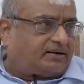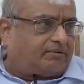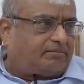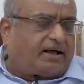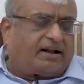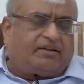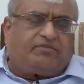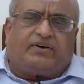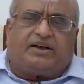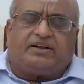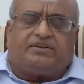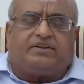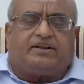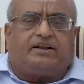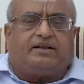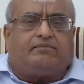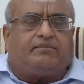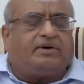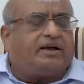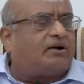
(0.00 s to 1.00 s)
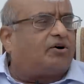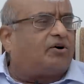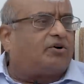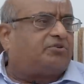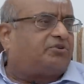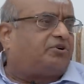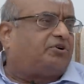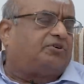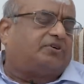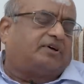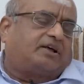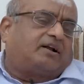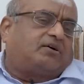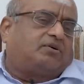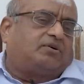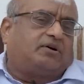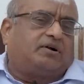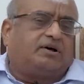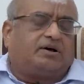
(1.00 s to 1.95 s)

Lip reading: Okay. Manufacturing may constitute around